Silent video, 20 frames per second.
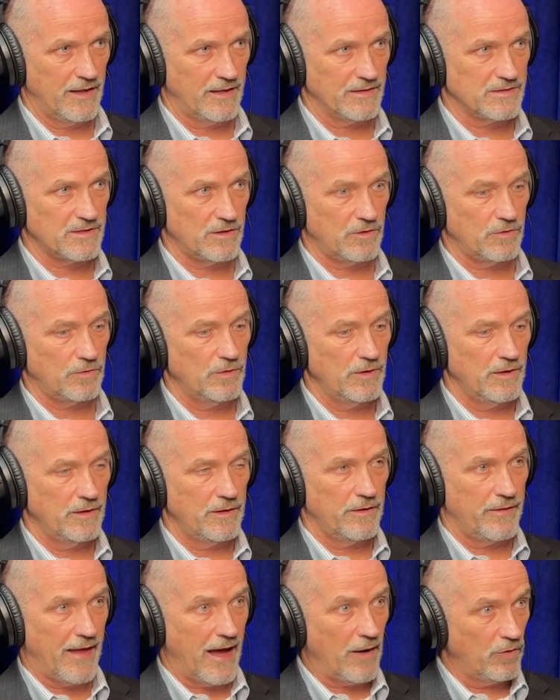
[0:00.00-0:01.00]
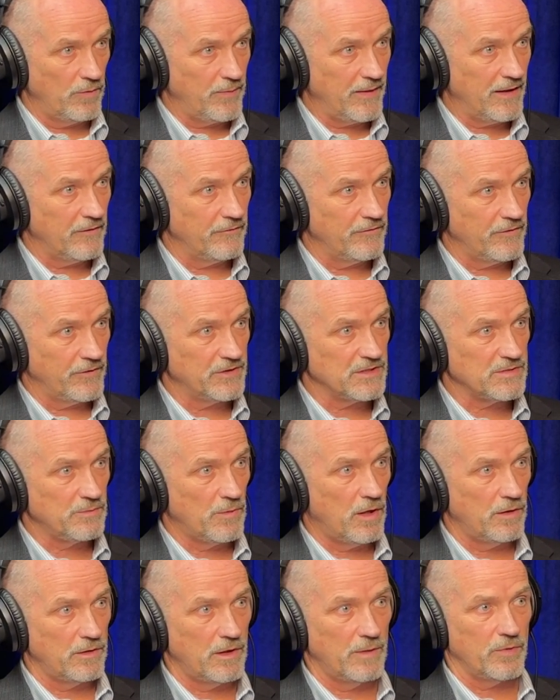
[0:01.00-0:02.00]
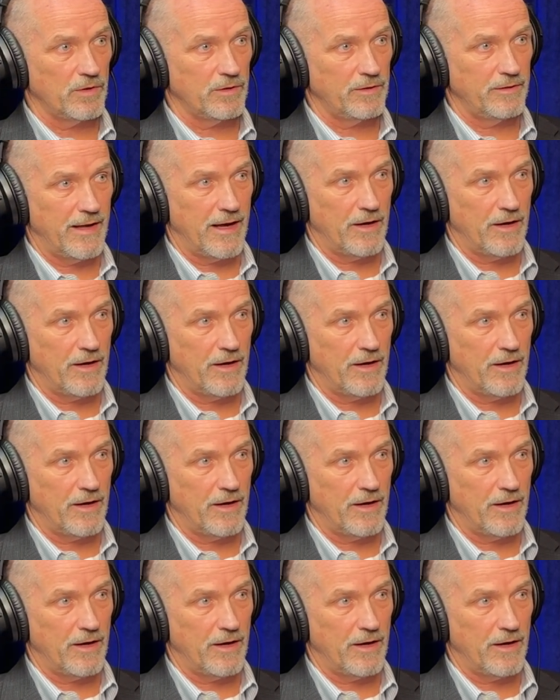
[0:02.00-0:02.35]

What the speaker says: And so that would be a very small number.